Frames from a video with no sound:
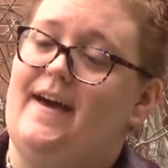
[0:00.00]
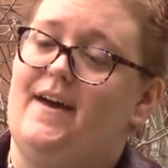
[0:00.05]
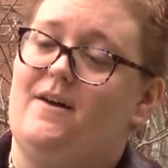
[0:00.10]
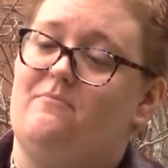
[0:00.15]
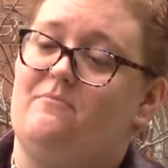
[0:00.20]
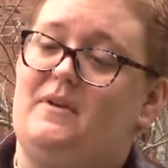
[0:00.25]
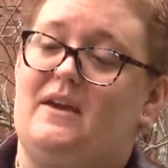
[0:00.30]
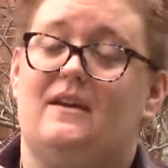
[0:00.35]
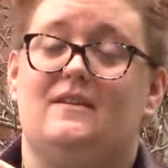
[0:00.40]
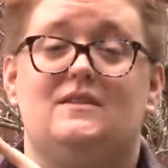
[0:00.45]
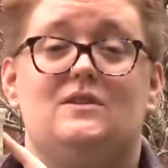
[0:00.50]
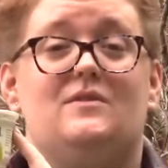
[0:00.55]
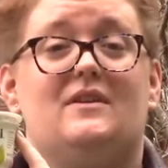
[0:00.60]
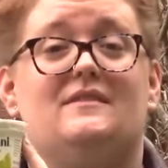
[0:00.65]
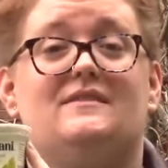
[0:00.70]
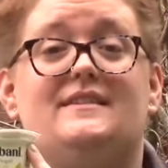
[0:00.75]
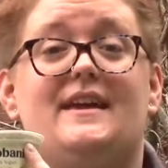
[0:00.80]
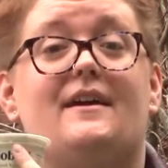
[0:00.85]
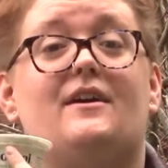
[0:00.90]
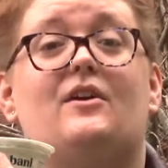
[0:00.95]
because you
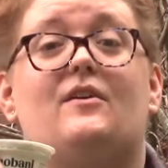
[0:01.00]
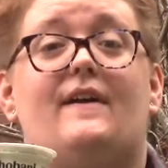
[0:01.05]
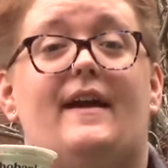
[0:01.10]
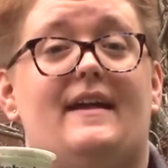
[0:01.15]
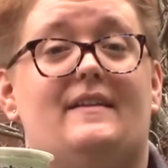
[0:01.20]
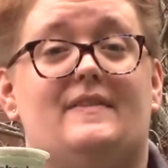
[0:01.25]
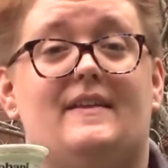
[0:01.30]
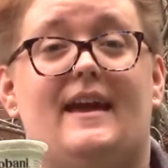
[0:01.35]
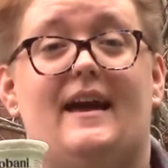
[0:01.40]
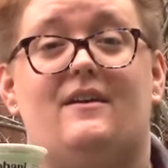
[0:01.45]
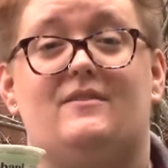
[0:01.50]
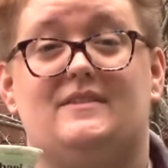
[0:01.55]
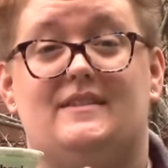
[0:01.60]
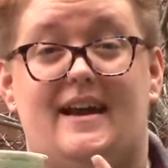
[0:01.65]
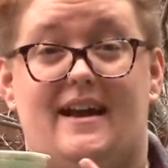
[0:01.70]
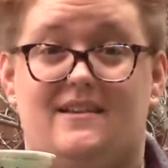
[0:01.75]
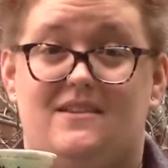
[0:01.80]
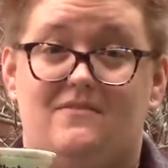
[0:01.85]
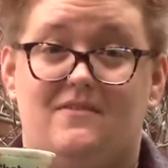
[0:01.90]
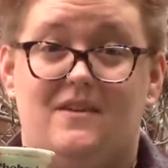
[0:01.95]
can decorate the
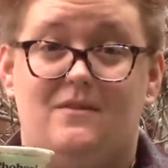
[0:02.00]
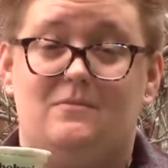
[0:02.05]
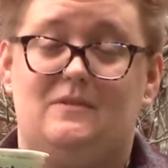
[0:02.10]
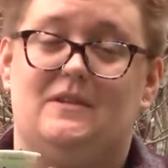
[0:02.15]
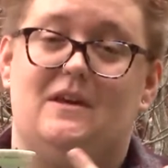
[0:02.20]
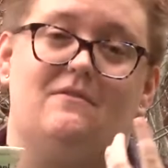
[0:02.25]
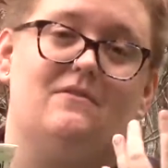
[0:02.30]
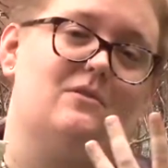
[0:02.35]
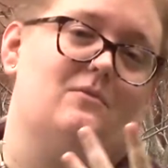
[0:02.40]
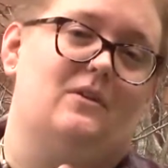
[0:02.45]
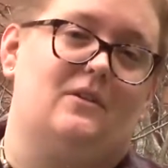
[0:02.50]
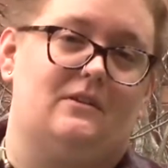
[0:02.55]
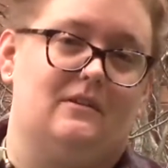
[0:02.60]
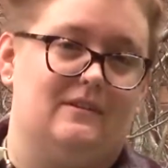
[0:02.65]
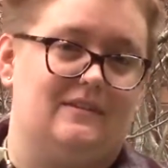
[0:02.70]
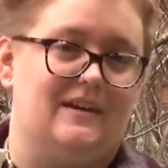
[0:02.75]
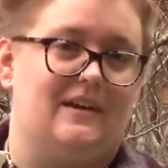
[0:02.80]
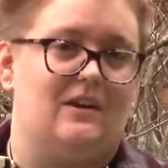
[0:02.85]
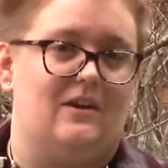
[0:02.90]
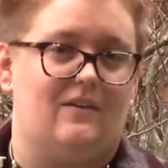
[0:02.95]
outside of them, so everyone
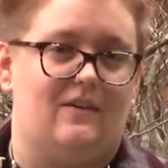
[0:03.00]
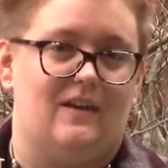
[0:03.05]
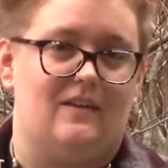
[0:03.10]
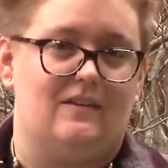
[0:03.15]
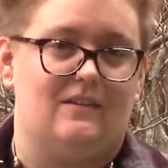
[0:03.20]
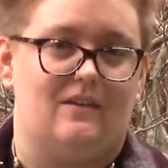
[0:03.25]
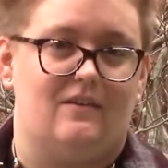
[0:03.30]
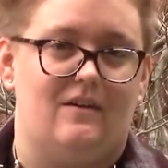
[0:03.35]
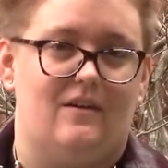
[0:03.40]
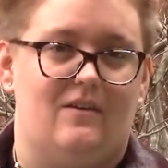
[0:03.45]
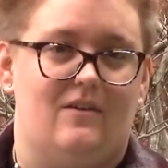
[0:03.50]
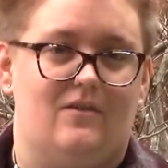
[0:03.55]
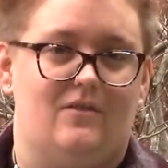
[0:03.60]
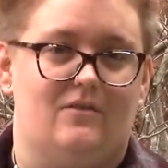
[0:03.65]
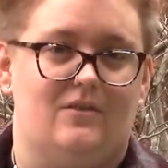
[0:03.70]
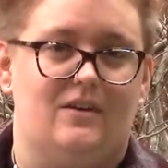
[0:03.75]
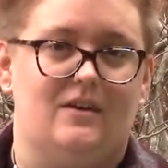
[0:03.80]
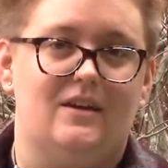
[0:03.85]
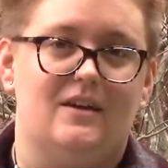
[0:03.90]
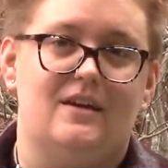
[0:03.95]
could decorate their
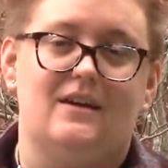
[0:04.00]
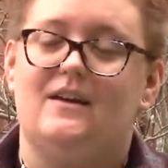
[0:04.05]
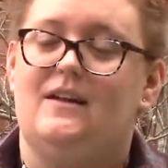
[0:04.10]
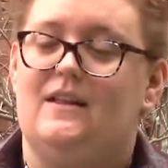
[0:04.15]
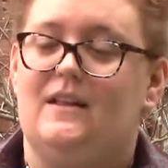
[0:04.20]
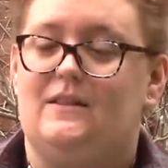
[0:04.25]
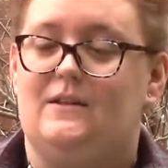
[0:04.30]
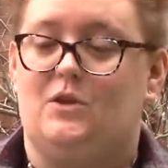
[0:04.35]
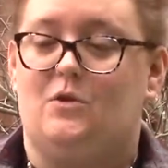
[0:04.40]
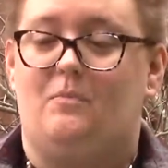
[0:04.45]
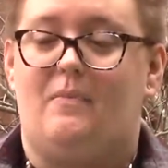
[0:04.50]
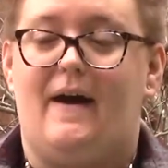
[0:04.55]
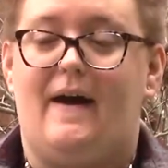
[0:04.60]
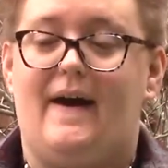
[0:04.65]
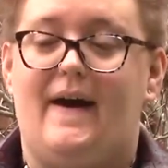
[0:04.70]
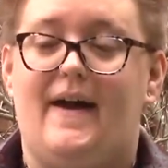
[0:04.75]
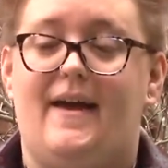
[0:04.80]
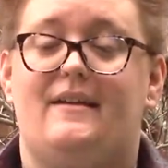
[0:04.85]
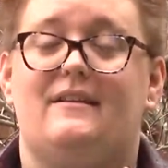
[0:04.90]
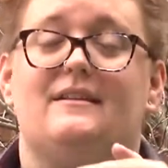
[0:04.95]
own little
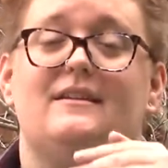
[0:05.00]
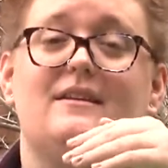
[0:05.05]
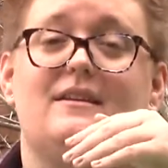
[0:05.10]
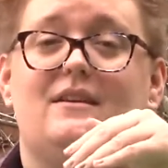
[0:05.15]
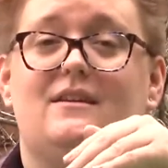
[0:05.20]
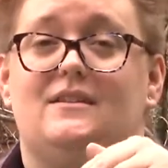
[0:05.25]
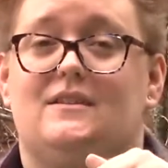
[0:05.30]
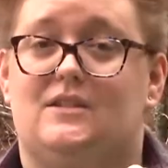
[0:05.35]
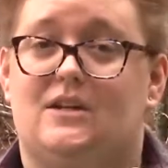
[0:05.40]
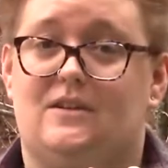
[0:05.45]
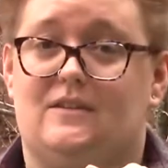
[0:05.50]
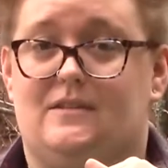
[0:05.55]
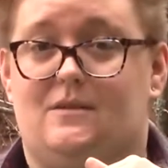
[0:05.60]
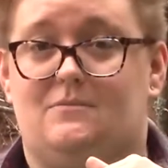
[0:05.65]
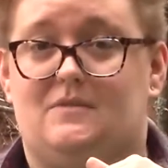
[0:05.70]
pot, start some